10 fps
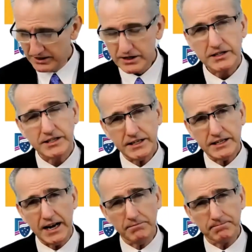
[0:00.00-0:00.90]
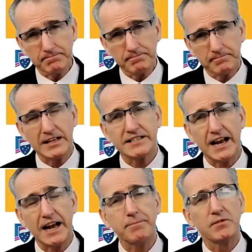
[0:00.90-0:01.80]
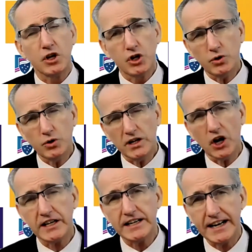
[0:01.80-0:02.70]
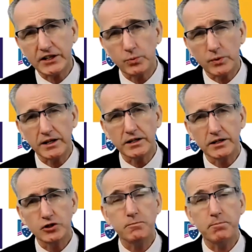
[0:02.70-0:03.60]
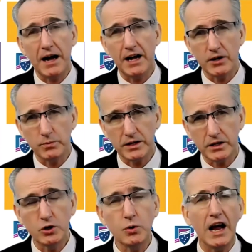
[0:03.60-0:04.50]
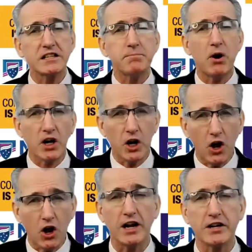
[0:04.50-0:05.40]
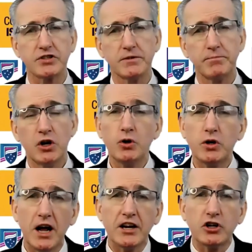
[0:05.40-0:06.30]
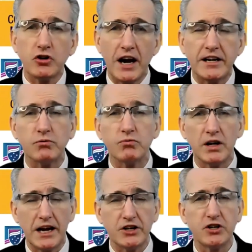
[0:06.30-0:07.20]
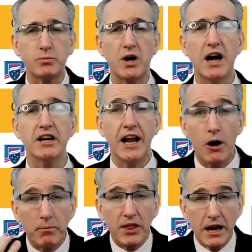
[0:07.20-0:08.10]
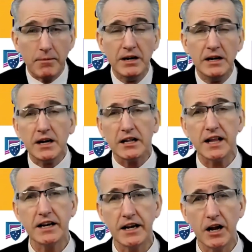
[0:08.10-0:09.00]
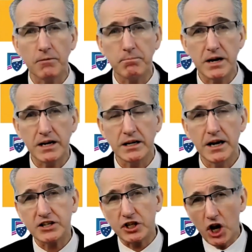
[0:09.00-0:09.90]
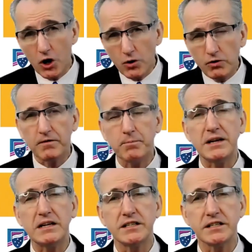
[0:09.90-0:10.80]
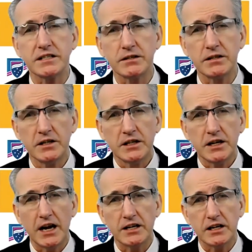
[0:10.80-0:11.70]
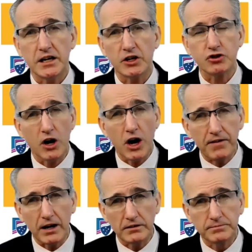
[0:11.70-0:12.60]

Sit down and say, who can I connect with to partner with? Who has my clients? Who can I create a relationship where I can help them and they can help me? As an owner of a business and, and uh, a driver,